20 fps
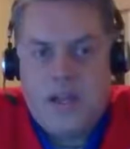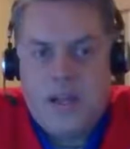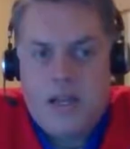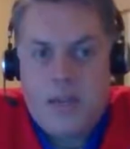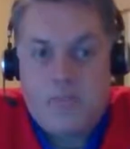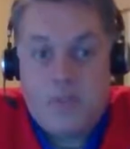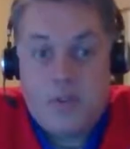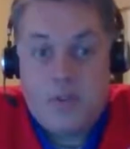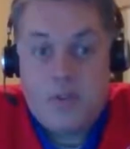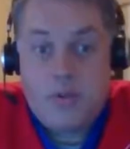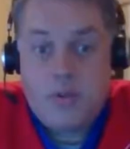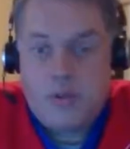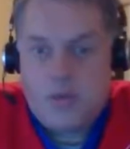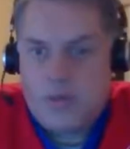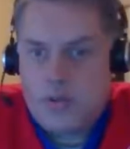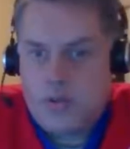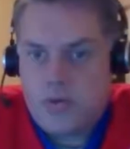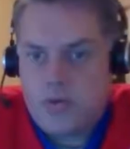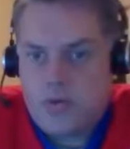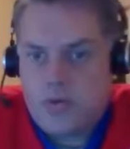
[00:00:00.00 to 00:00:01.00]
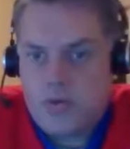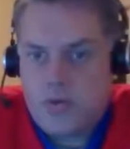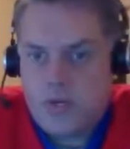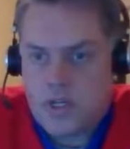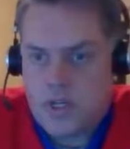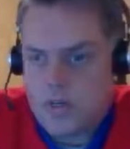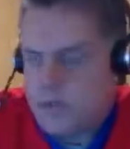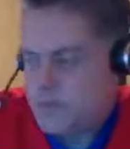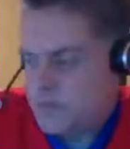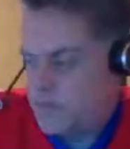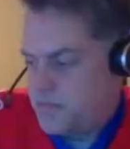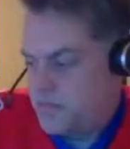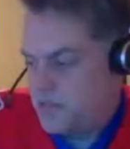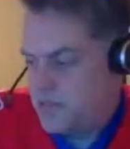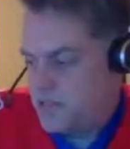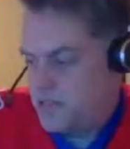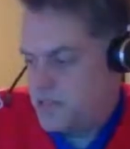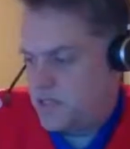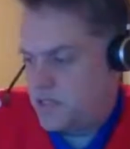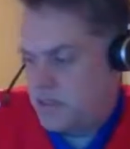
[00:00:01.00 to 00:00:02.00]
Absolutely. So
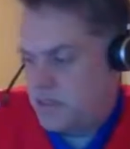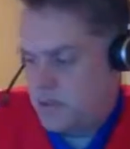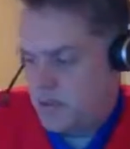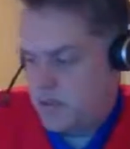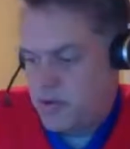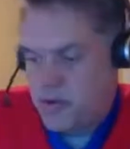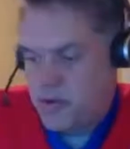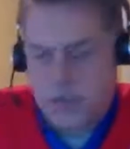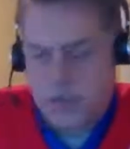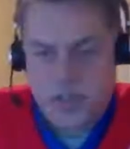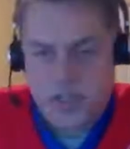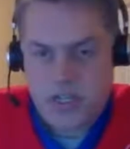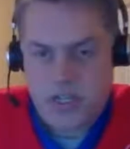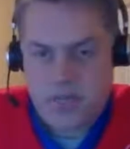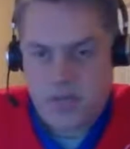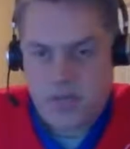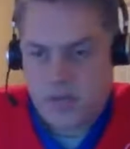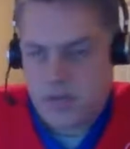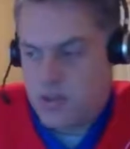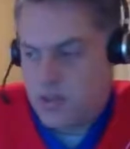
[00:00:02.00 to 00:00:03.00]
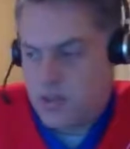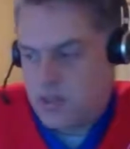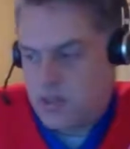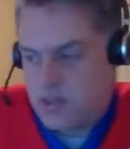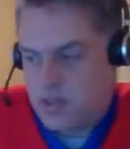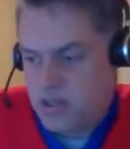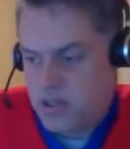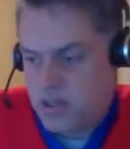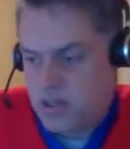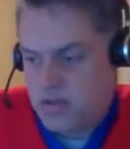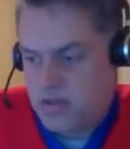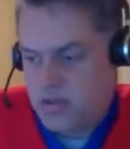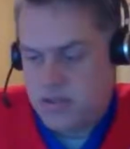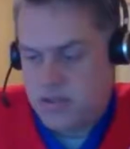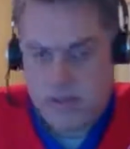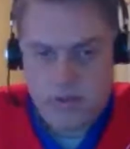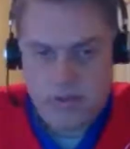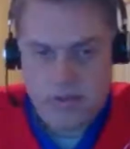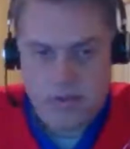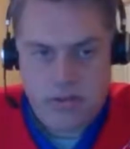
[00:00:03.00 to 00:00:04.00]
that's a pretty good signing for the
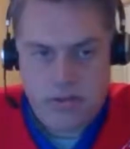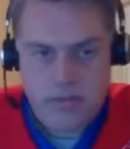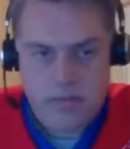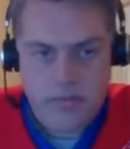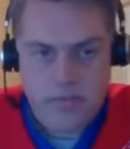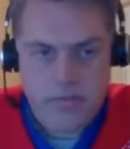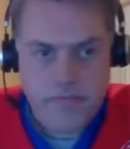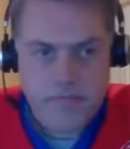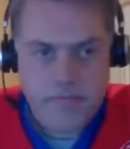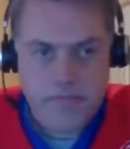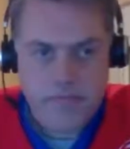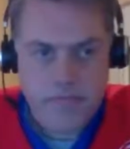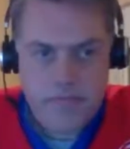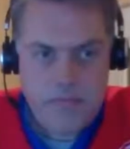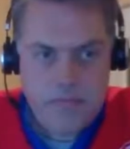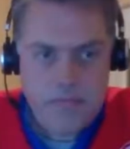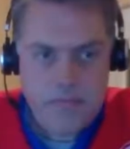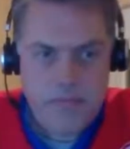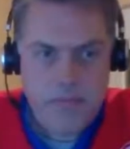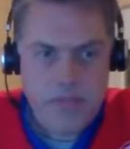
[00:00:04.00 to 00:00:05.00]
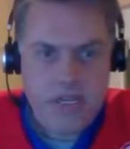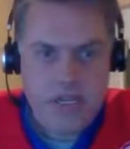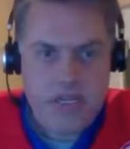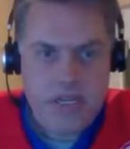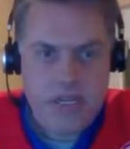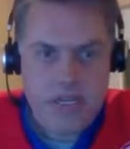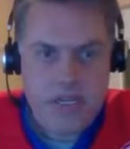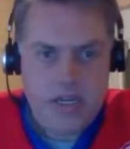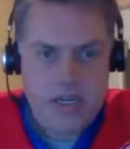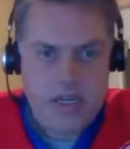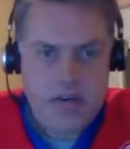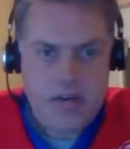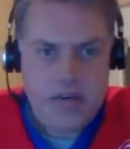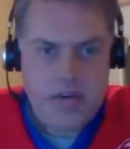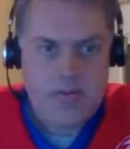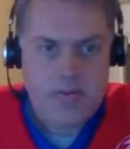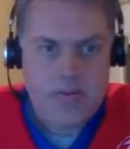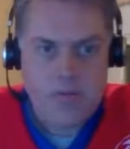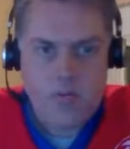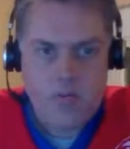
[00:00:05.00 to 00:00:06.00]
Stealth.
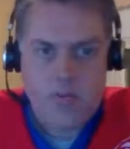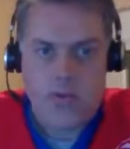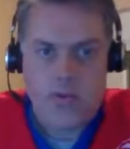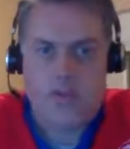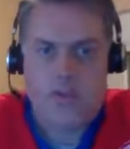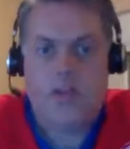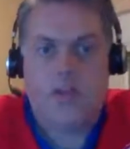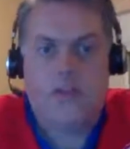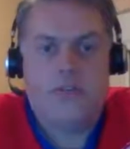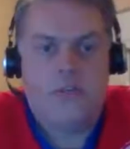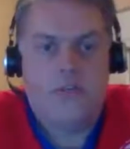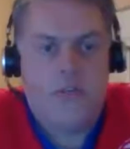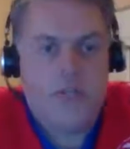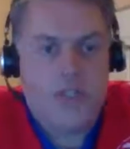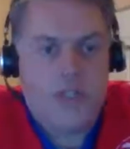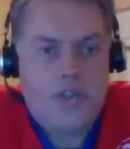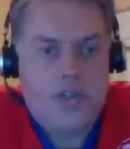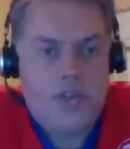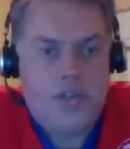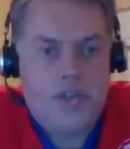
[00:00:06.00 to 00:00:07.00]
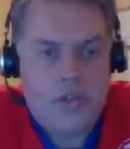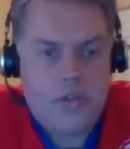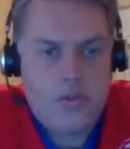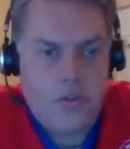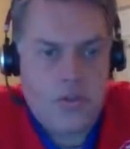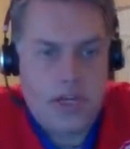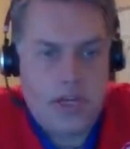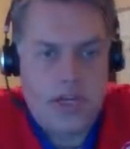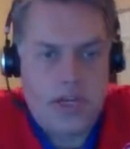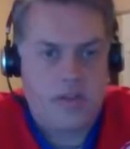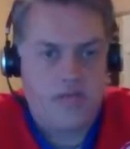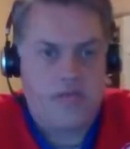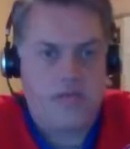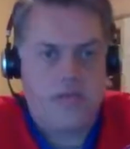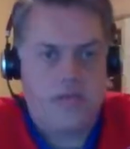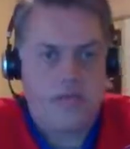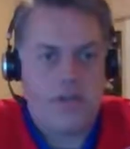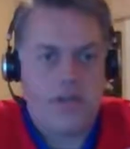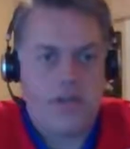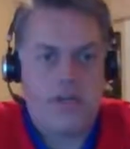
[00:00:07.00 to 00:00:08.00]
What other changes do we
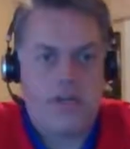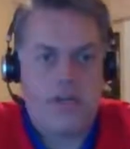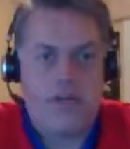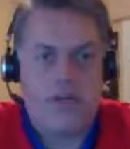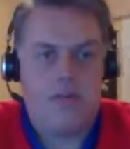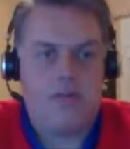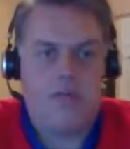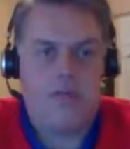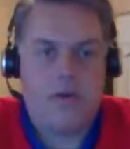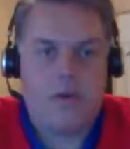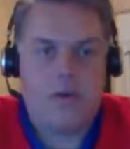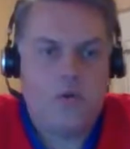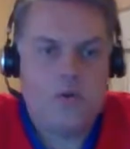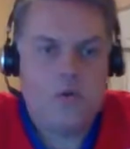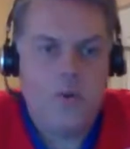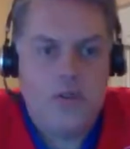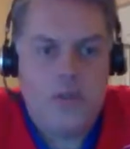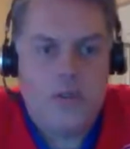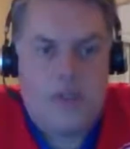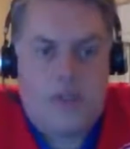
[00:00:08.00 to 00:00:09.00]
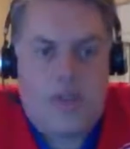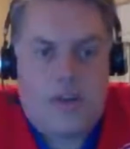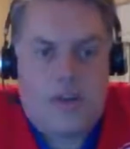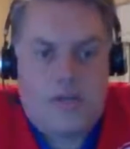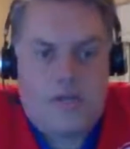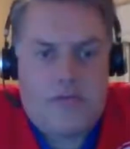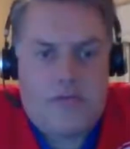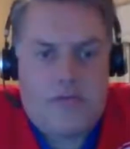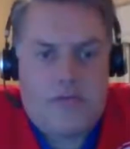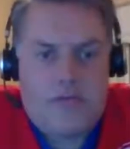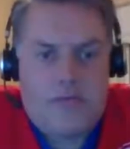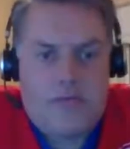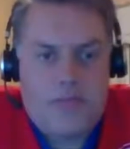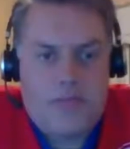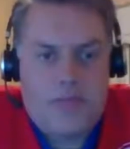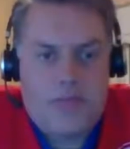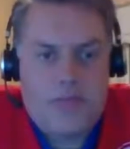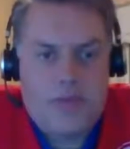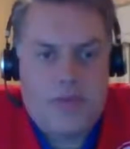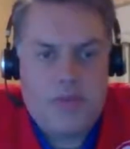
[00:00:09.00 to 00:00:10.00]
have? We just have
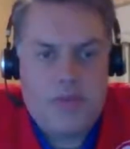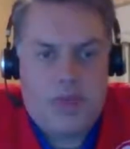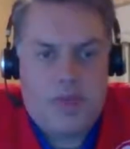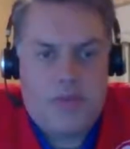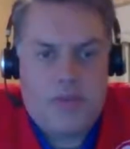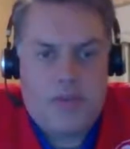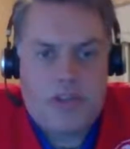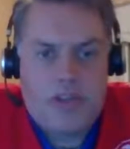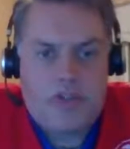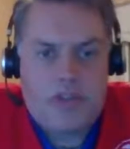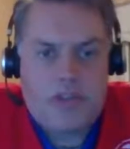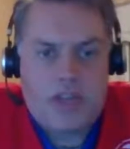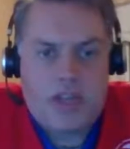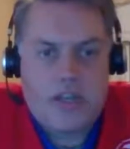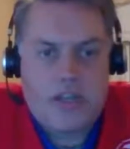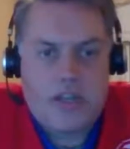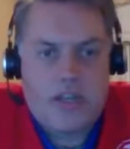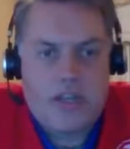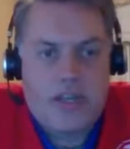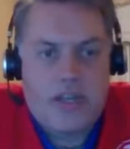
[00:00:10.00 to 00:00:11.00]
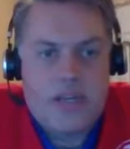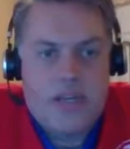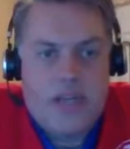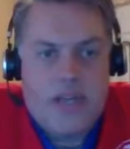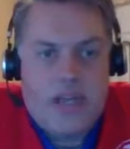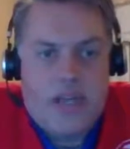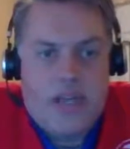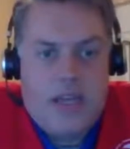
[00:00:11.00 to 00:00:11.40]
people dropping like flies.